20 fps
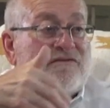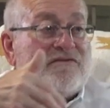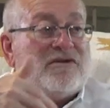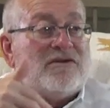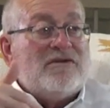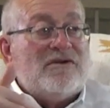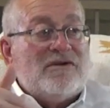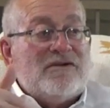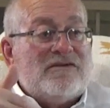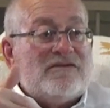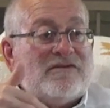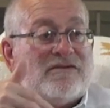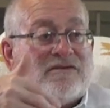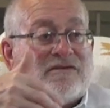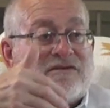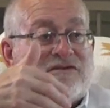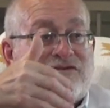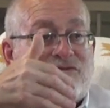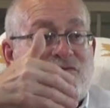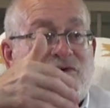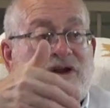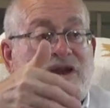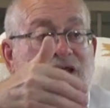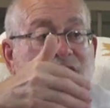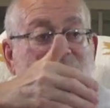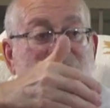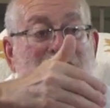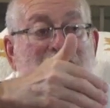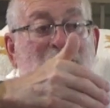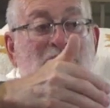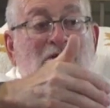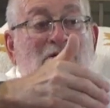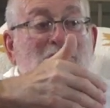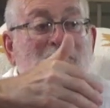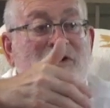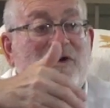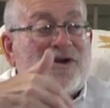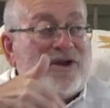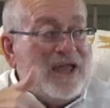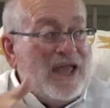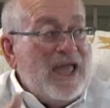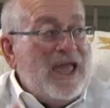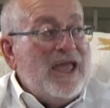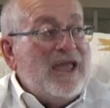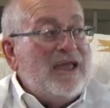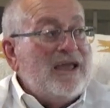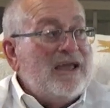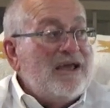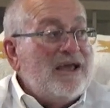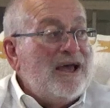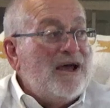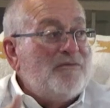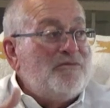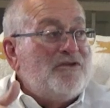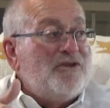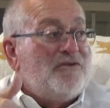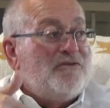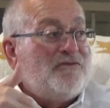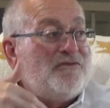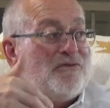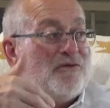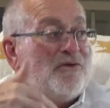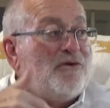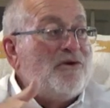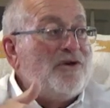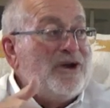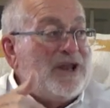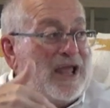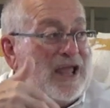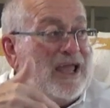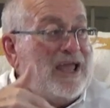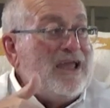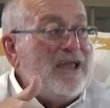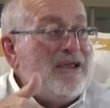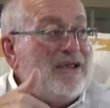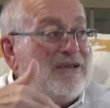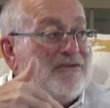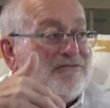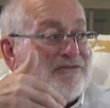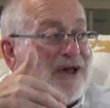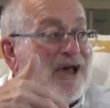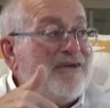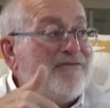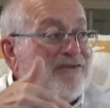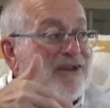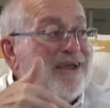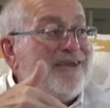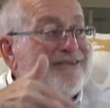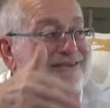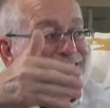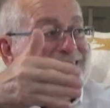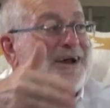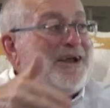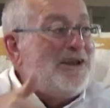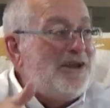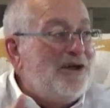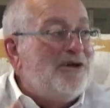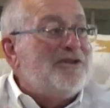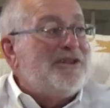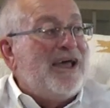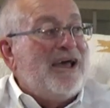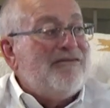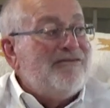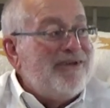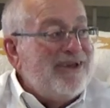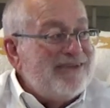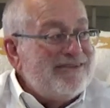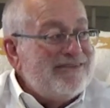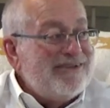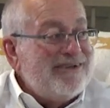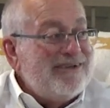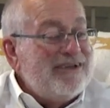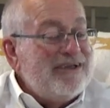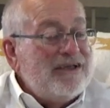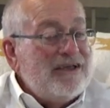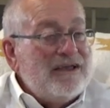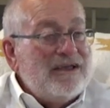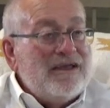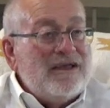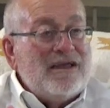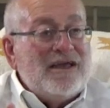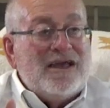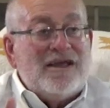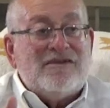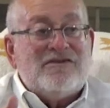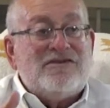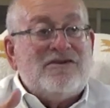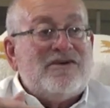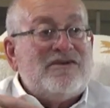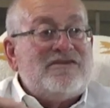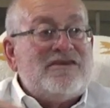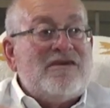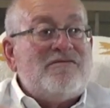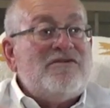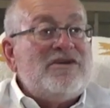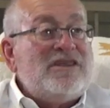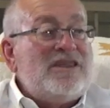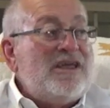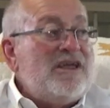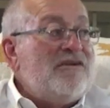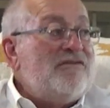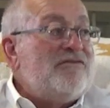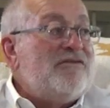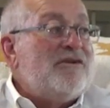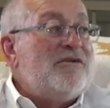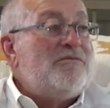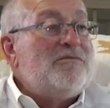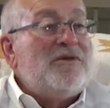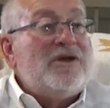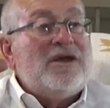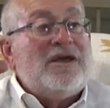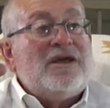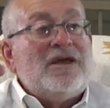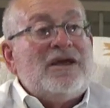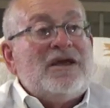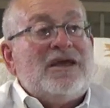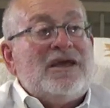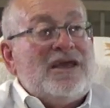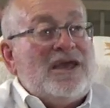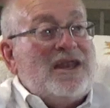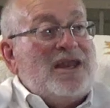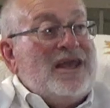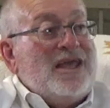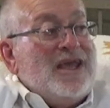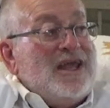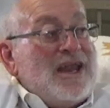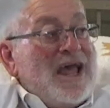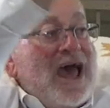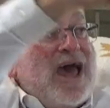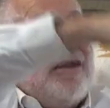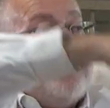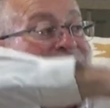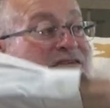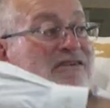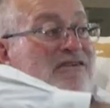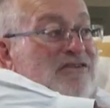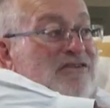stevedores, 20 people per gang, up to four days, five days to unload that vessel. And so it's everything from getting it out